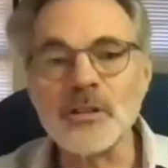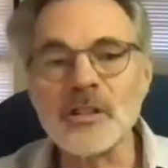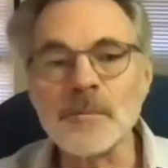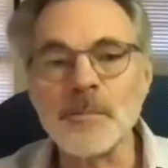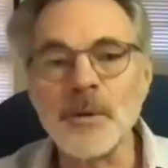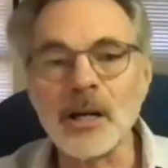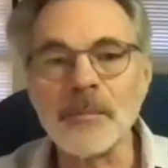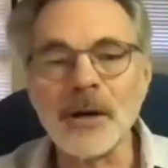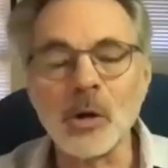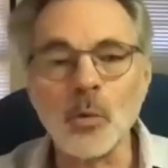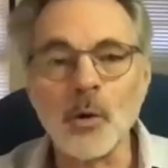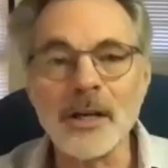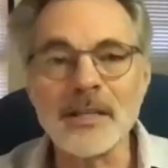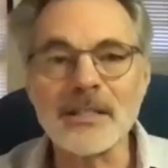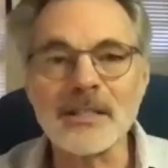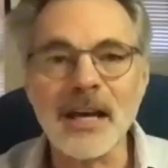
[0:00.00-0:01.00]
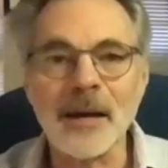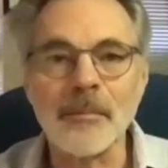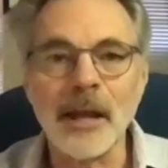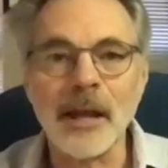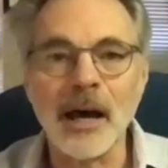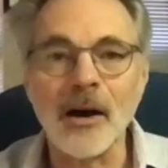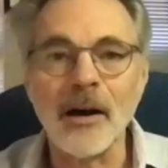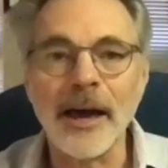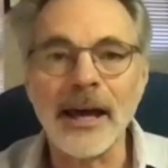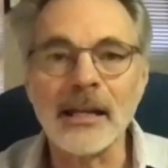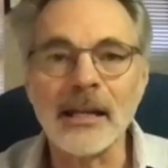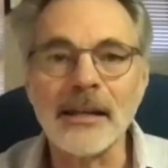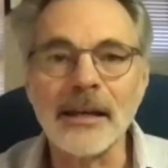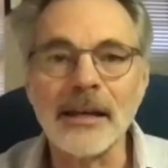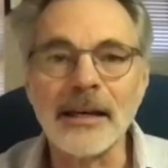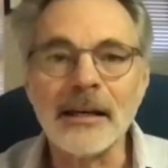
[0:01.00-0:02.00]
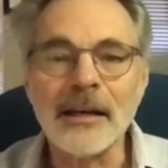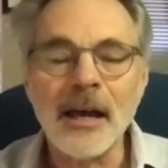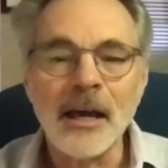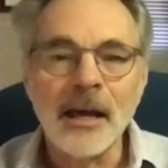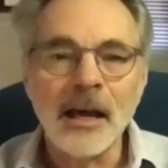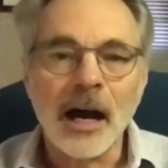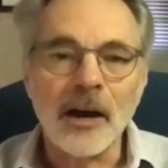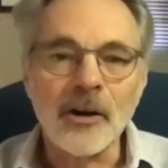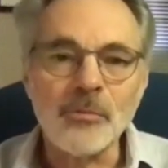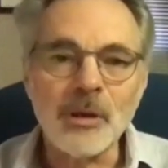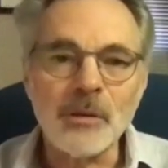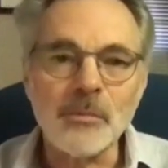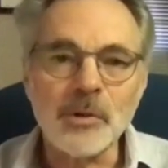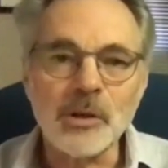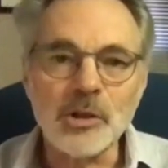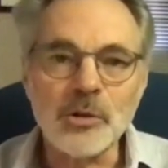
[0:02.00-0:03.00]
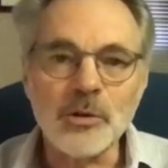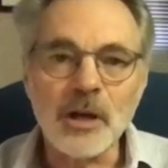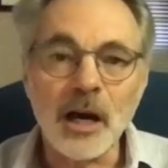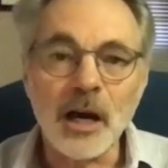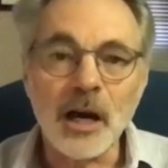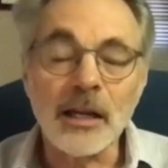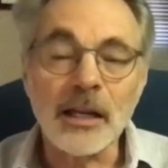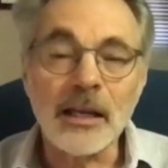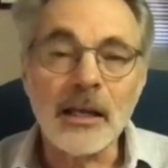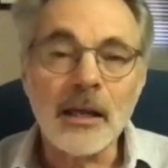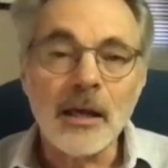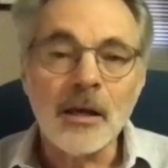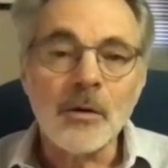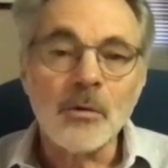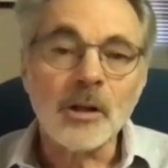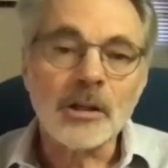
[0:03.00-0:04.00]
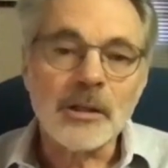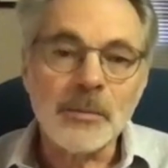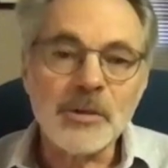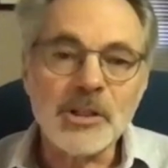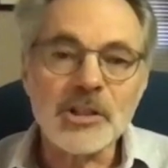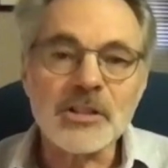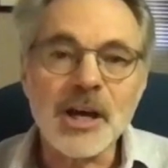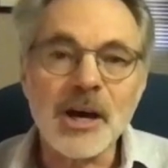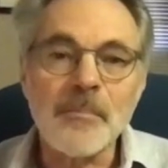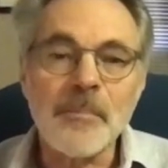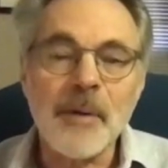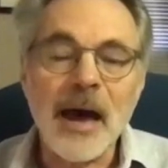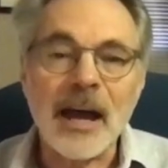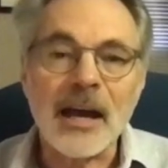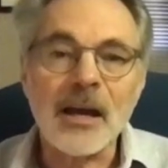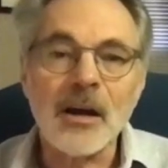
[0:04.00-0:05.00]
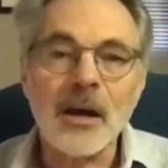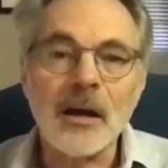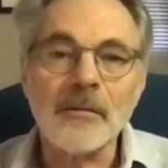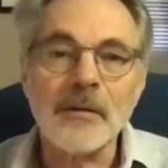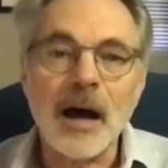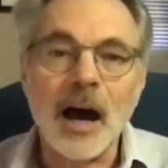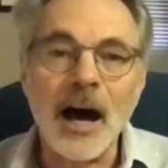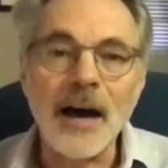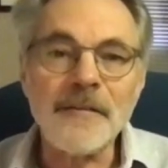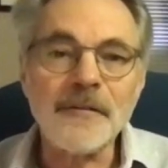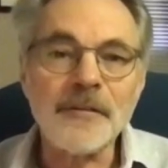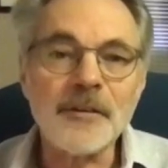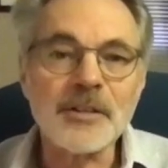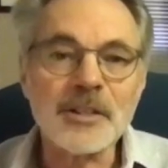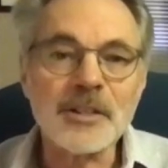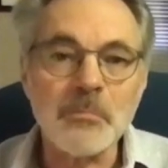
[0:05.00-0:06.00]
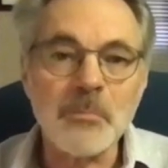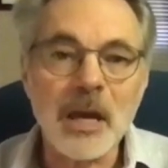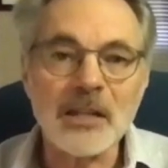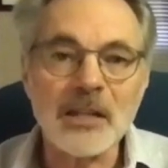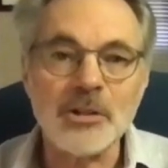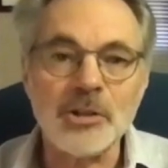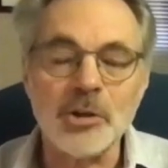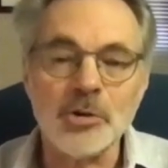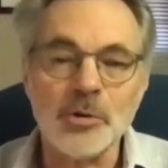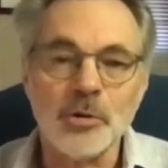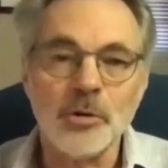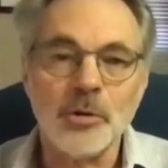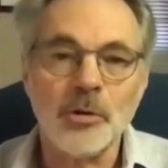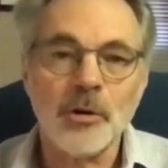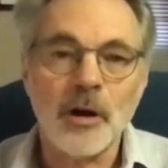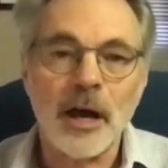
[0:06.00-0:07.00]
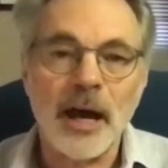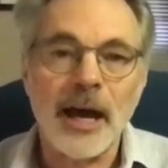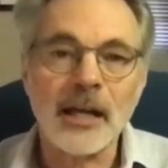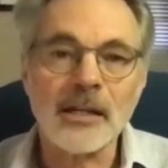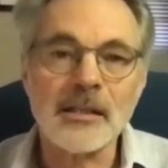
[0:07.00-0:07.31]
spoke about West Ham now, and I remember you kindly, well, let me just go back. I first met you at